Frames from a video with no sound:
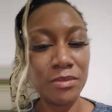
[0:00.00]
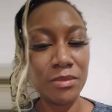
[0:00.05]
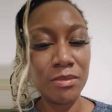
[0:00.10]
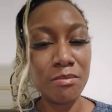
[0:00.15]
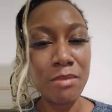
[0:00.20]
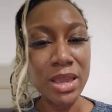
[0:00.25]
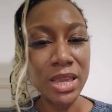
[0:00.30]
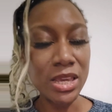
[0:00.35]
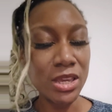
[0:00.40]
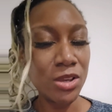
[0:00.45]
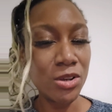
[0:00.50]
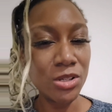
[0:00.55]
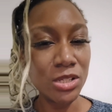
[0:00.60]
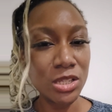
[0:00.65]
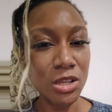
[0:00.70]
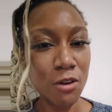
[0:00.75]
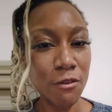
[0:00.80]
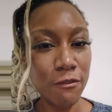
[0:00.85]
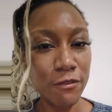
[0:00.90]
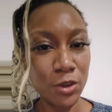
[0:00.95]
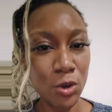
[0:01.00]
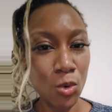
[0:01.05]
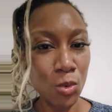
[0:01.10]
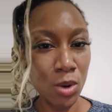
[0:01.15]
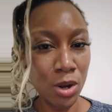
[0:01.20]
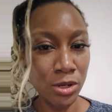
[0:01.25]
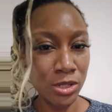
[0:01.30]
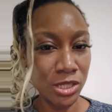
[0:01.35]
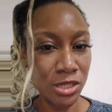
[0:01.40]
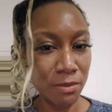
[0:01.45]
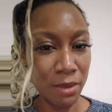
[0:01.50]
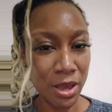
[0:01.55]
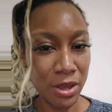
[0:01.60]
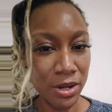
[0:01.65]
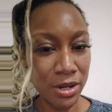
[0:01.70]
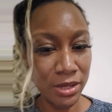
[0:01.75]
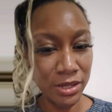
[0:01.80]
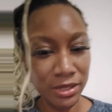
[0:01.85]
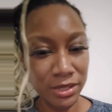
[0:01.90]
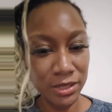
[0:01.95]
making yourself feel worse about
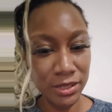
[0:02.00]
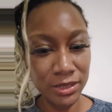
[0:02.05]
it.